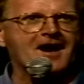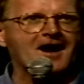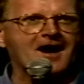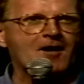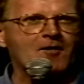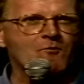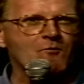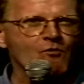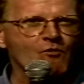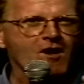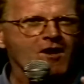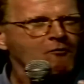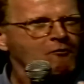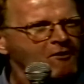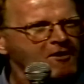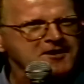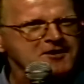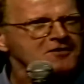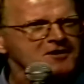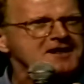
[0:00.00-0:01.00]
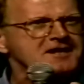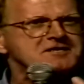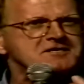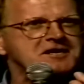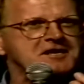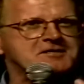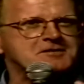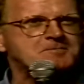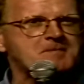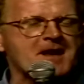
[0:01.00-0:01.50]
and when you least
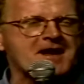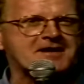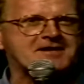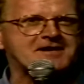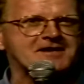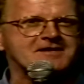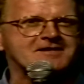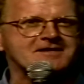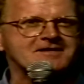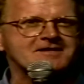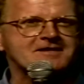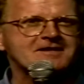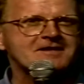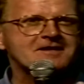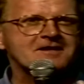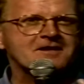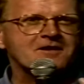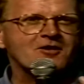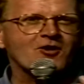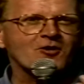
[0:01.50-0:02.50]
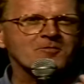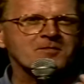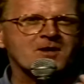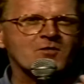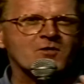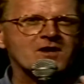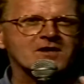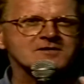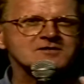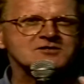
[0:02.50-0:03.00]
expect it, God may
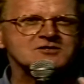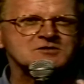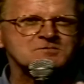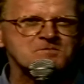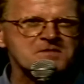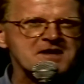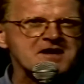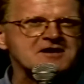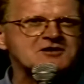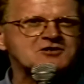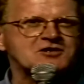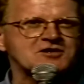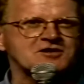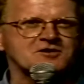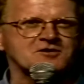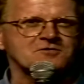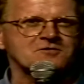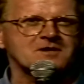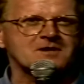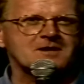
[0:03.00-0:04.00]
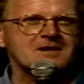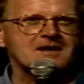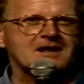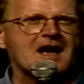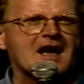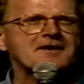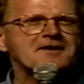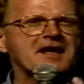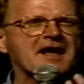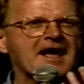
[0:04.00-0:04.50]
well speak to you
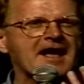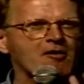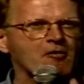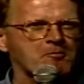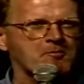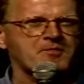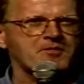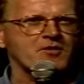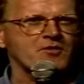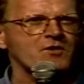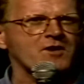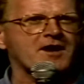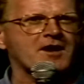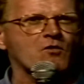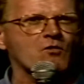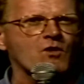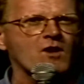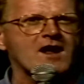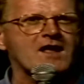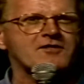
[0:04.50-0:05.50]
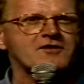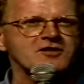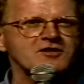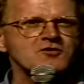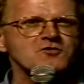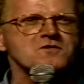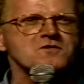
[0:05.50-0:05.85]
and help you in a way that you